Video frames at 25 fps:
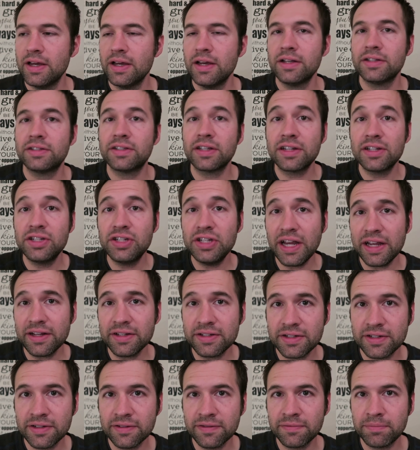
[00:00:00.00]

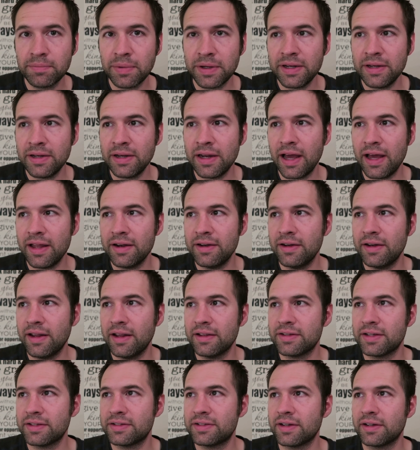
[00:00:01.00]
suggestive, but not
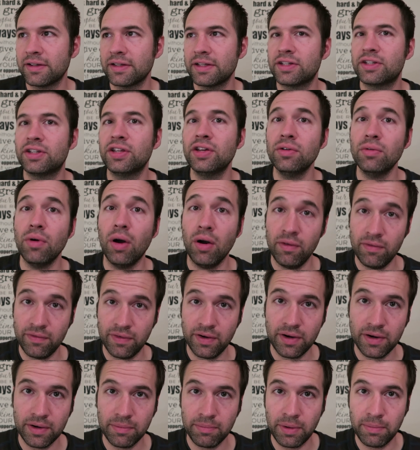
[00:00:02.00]
necessarily too
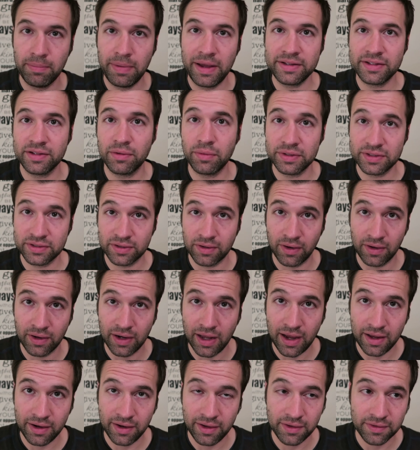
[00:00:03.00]
overt. But basically, what's going
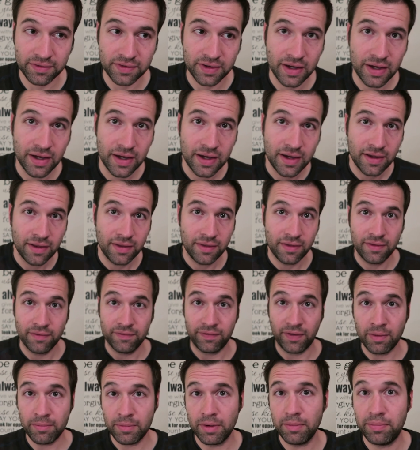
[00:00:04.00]
on is
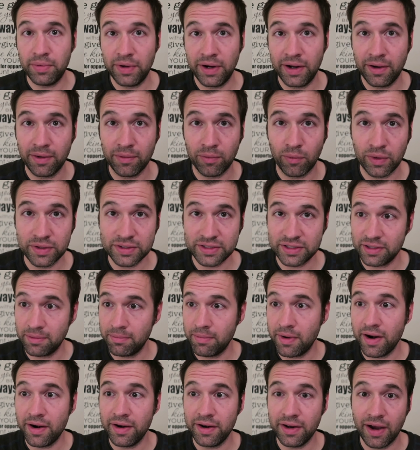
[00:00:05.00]
Farmer Brown wants to
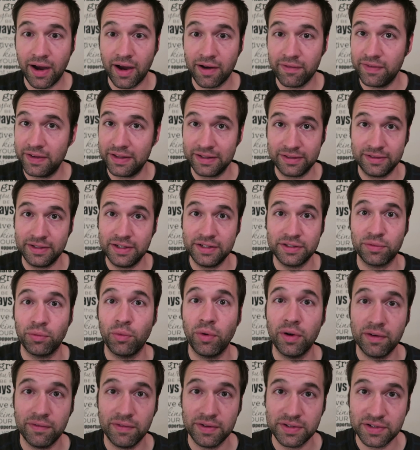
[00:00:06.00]
marry off at least
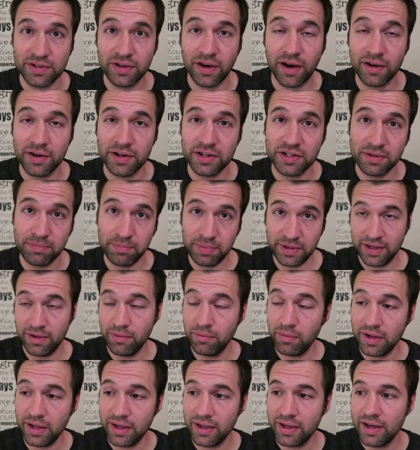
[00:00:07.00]
one of his daughters to Pee
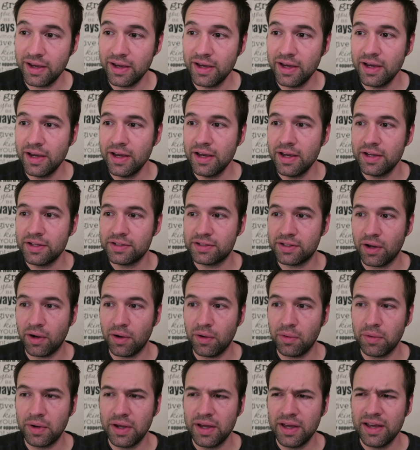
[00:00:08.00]
Wee.
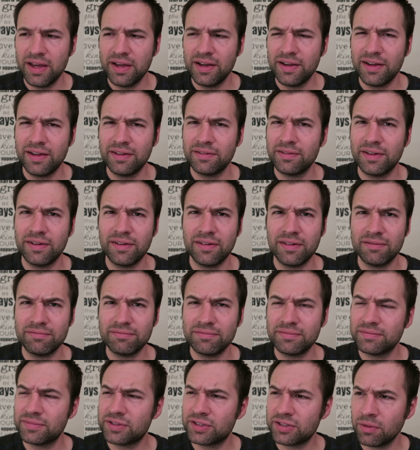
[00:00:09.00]
So,
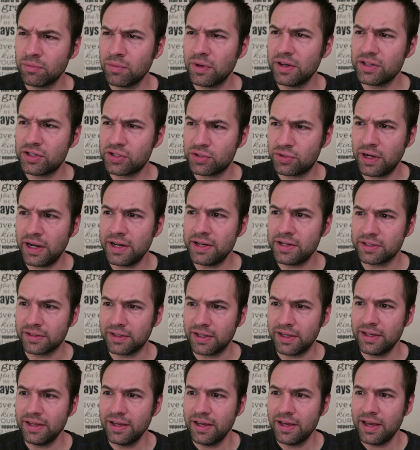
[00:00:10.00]
somewhat
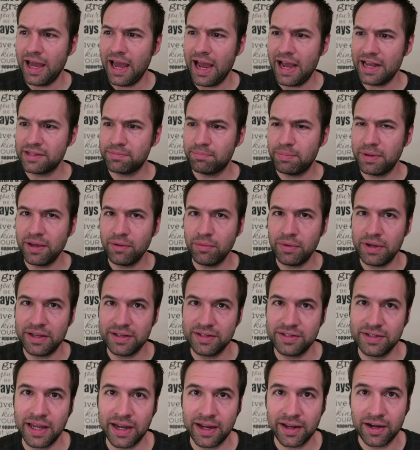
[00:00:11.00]
strangely, as Pee Wee
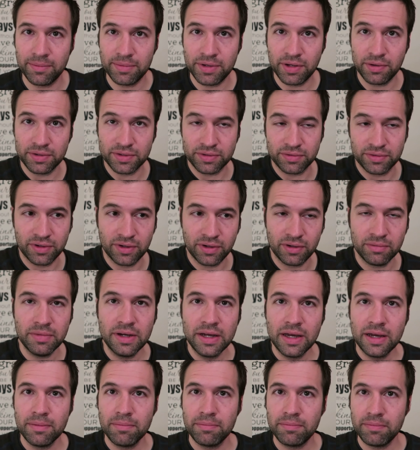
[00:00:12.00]
is taken up to his room,
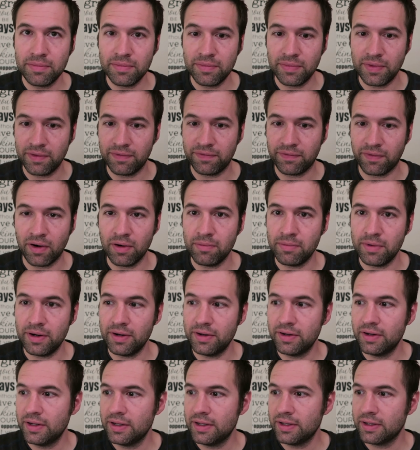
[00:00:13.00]
the
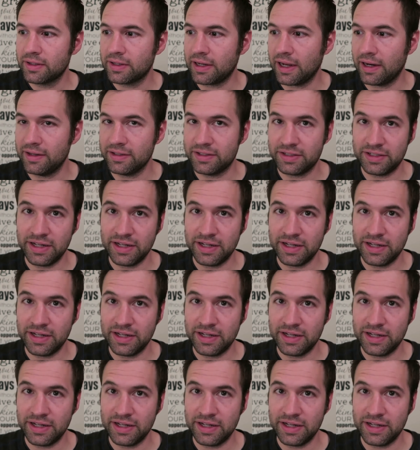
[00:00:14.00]
farmer kind of